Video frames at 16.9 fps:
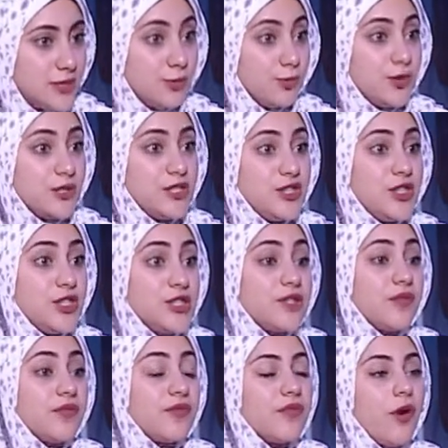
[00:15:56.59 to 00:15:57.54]
which
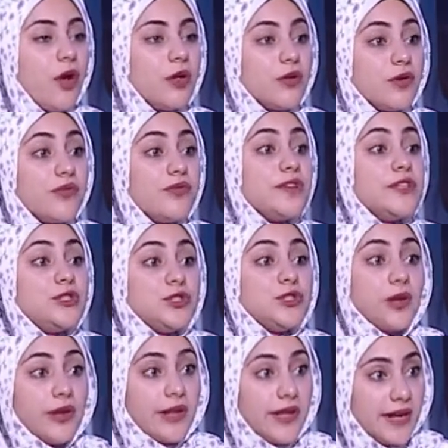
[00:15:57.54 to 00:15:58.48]
is full of
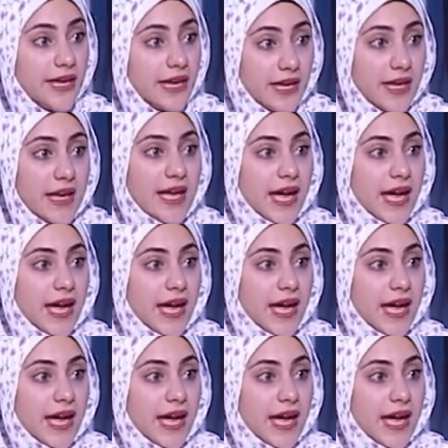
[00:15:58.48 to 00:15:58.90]
jewelry,